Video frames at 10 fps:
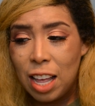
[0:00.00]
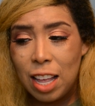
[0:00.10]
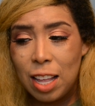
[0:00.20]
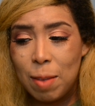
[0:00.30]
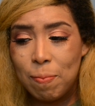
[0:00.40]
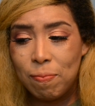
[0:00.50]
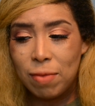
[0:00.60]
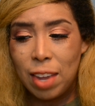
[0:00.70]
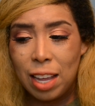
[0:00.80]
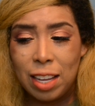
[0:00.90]

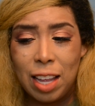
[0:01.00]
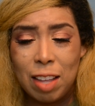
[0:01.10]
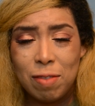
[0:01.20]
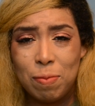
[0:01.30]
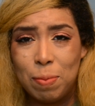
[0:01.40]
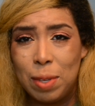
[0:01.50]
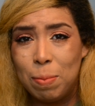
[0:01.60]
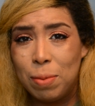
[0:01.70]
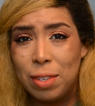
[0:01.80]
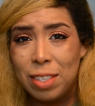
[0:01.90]
I have
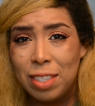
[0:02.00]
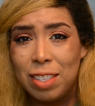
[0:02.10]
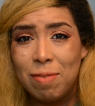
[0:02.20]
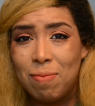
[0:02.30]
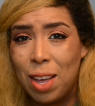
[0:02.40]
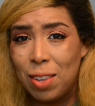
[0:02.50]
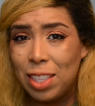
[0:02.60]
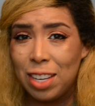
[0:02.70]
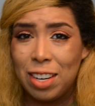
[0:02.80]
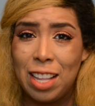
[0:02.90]
people
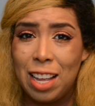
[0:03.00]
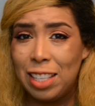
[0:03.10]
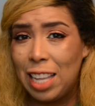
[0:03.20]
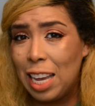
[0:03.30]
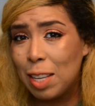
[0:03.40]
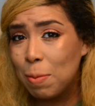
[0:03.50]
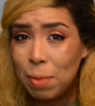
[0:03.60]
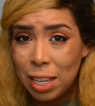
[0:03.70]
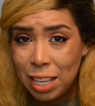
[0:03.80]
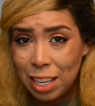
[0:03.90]
out there that like
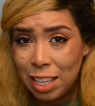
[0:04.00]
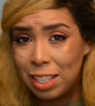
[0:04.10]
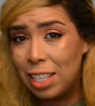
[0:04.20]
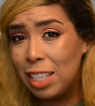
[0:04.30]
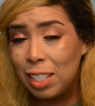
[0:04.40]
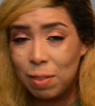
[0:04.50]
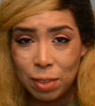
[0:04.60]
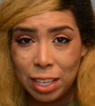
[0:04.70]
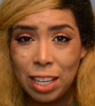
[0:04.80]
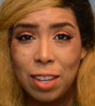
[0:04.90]
me in these
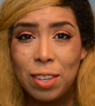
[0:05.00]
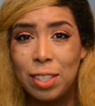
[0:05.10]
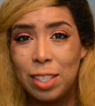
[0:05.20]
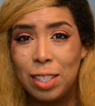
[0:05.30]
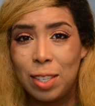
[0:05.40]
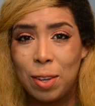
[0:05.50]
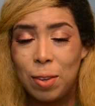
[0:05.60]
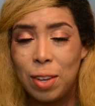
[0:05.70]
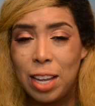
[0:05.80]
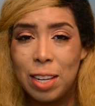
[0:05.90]
videos.
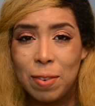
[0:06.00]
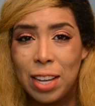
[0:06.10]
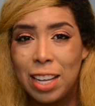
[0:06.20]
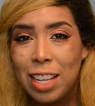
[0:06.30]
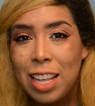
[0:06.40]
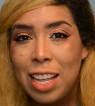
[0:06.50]
So, anyway,